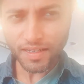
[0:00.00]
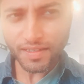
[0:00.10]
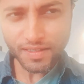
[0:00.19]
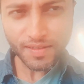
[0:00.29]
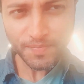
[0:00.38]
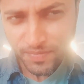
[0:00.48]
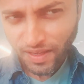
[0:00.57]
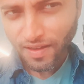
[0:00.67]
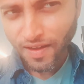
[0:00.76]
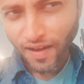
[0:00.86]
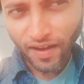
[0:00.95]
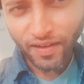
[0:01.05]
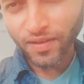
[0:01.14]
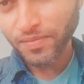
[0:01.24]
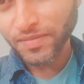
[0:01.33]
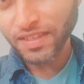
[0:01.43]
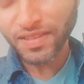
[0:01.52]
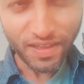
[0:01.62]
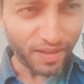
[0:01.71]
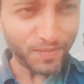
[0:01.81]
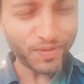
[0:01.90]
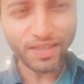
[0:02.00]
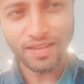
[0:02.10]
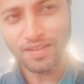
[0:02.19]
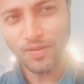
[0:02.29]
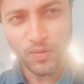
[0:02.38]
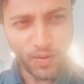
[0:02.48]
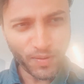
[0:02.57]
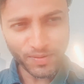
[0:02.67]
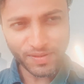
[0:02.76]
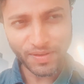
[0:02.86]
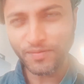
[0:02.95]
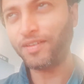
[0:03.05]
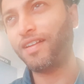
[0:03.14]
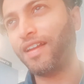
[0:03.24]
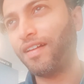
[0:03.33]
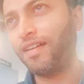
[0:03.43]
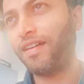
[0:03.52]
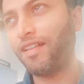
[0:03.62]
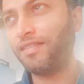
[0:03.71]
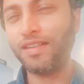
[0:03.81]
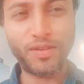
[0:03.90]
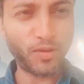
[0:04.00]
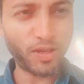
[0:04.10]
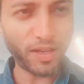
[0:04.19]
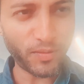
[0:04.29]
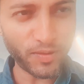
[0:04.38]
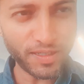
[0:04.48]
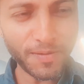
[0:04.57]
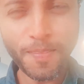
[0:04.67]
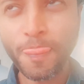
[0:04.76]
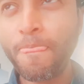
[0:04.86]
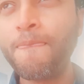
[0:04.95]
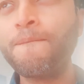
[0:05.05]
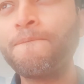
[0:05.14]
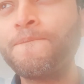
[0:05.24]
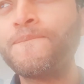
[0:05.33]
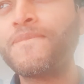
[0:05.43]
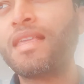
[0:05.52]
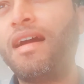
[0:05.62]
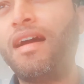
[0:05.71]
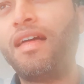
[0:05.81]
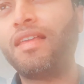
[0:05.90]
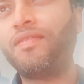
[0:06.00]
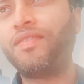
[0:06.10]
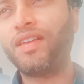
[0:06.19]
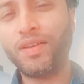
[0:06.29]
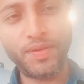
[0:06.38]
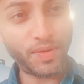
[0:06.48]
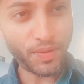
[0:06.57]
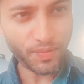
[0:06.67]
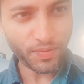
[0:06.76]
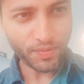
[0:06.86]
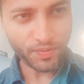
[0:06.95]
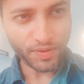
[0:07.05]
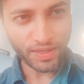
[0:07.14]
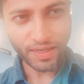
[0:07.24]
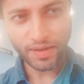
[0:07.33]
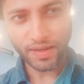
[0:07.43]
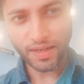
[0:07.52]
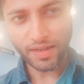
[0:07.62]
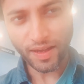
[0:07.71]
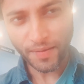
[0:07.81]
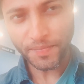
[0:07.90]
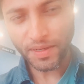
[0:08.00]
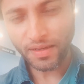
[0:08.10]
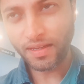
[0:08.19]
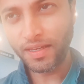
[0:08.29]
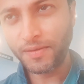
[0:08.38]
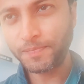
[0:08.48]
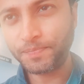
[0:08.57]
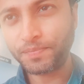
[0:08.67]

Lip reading: guys. I hope this helps and go out somewhere else and you can work. And if you don't work in library,